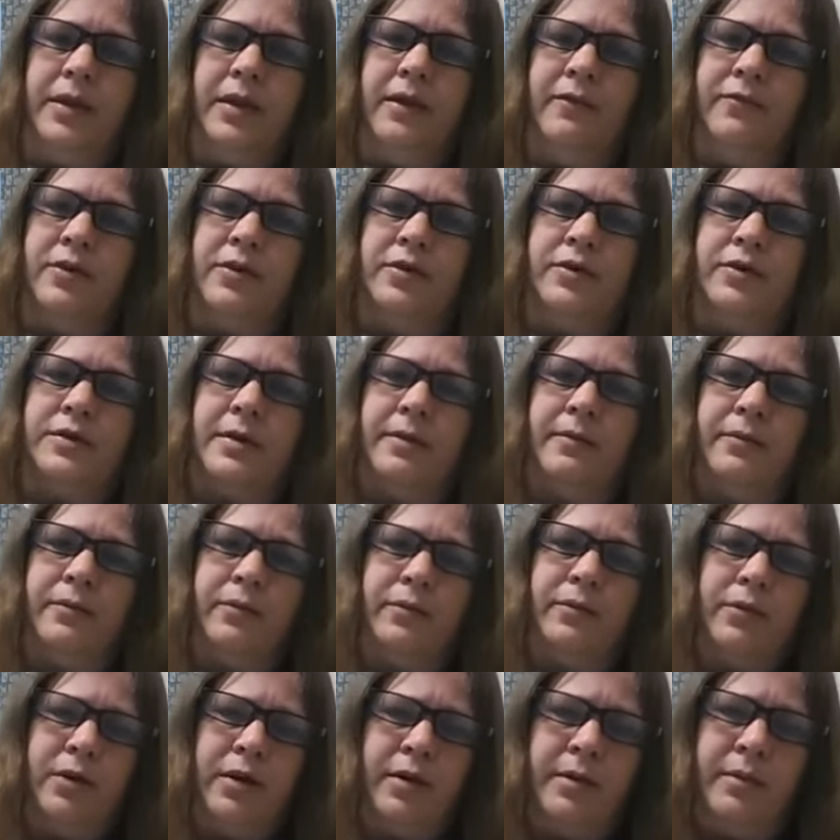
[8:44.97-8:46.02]
If there's an
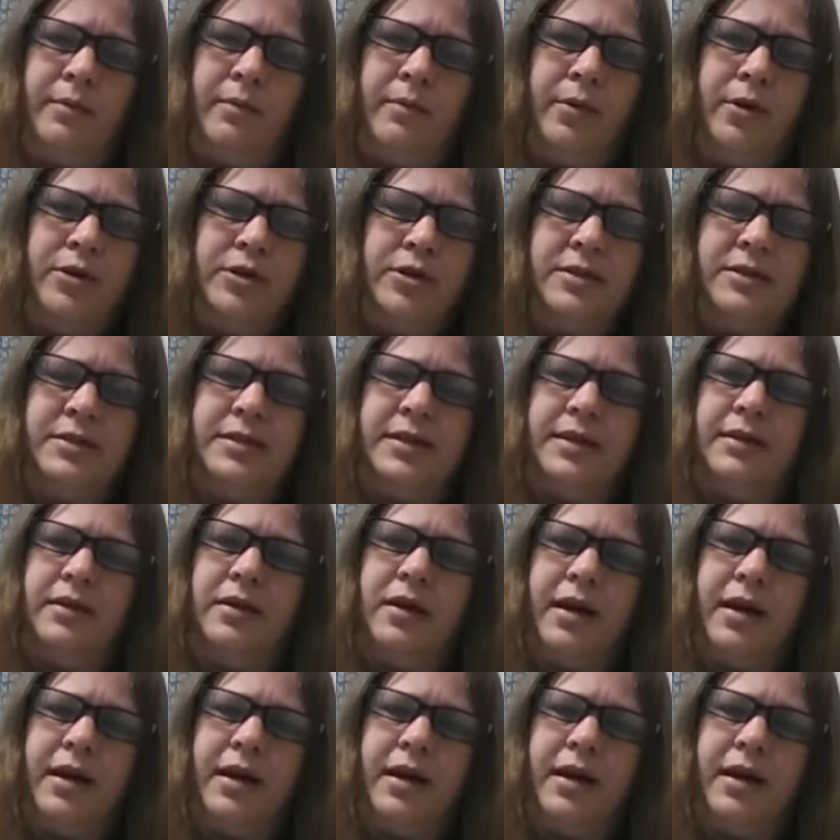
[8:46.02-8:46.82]
emergency,